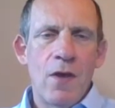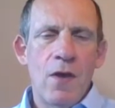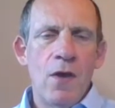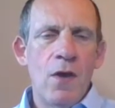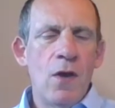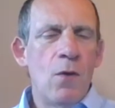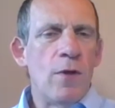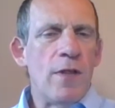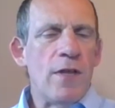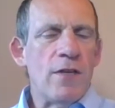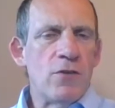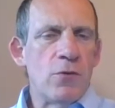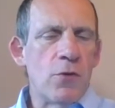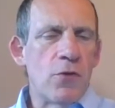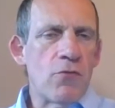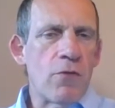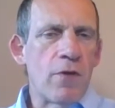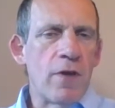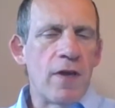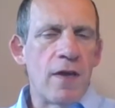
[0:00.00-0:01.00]
Well, there are two or
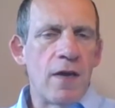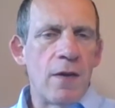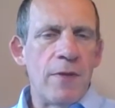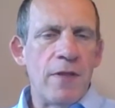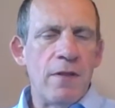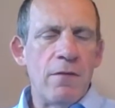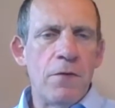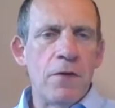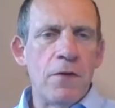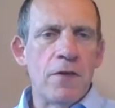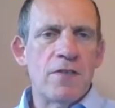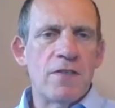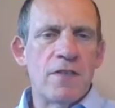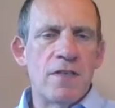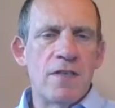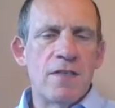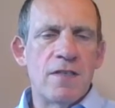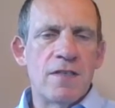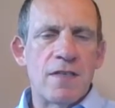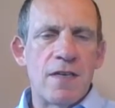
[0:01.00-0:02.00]
three. I mean, the first
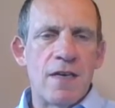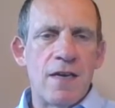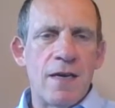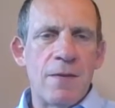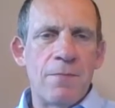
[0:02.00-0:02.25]
is